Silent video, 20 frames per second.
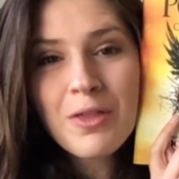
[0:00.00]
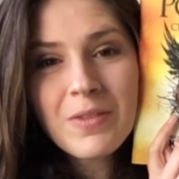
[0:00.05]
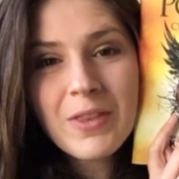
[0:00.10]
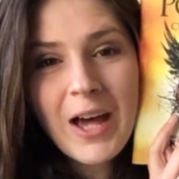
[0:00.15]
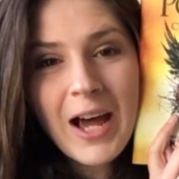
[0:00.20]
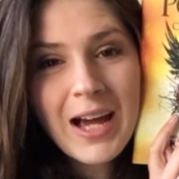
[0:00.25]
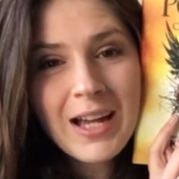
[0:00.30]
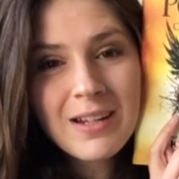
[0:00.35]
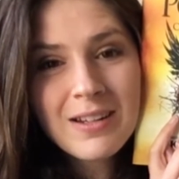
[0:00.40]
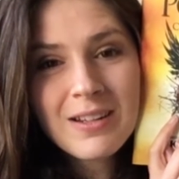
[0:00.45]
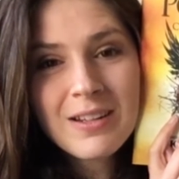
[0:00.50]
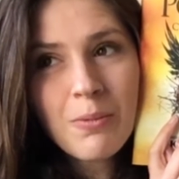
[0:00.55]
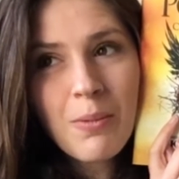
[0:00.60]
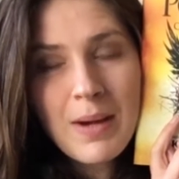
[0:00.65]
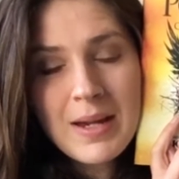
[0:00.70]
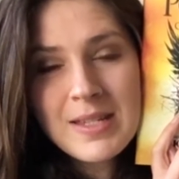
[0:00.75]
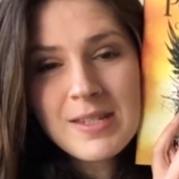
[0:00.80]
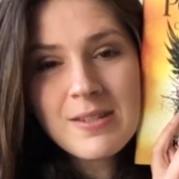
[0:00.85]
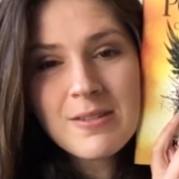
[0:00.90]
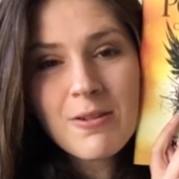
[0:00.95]
that
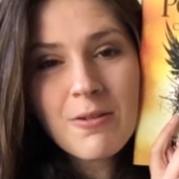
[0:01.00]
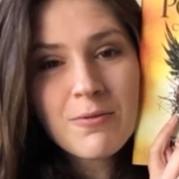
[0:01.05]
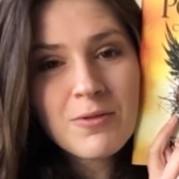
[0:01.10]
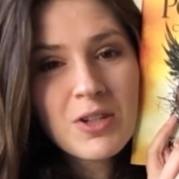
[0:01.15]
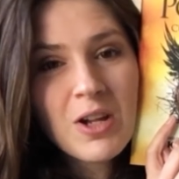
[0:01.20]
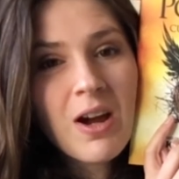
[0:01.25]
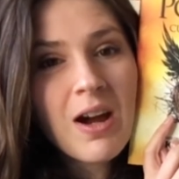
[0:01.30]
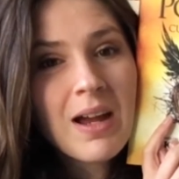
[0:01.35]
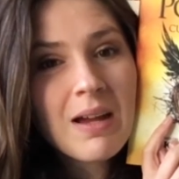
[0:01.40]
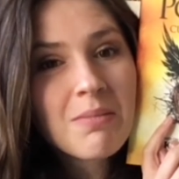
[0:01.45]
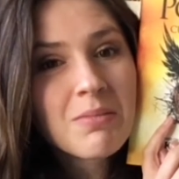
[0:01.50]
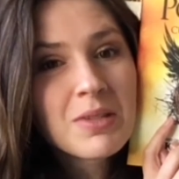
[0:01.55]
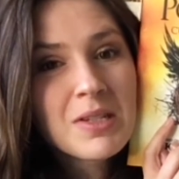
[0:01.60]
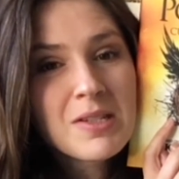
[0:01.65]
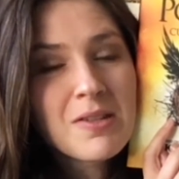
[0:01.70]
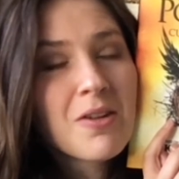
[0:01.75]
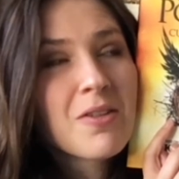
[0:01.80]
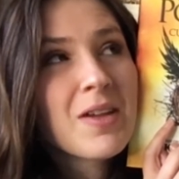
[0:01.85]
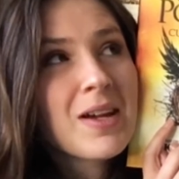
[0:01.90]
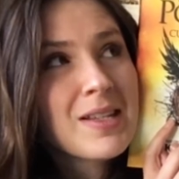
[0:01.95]
waste of time.
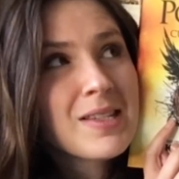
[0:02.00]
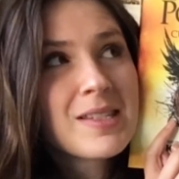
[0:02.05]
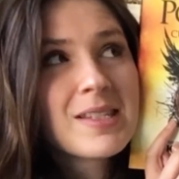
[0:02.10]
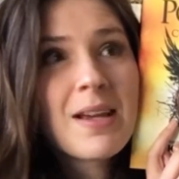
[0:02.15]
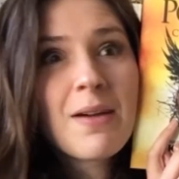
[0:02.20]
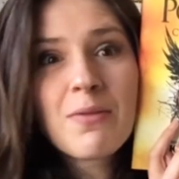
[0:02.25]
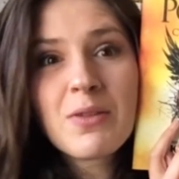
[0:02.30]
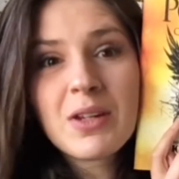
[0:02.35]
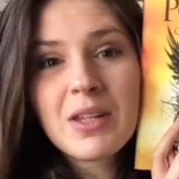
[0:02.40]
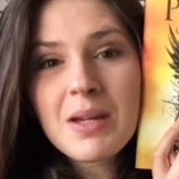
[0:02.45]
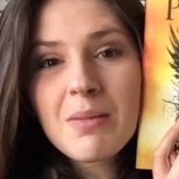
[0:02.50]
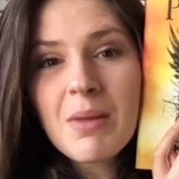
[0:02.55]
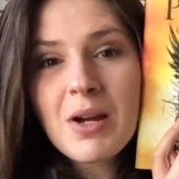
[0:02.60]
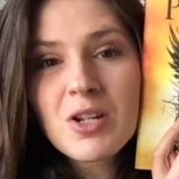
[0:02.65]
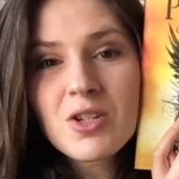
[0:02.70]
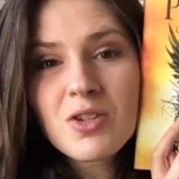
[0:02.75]
So that's definitely my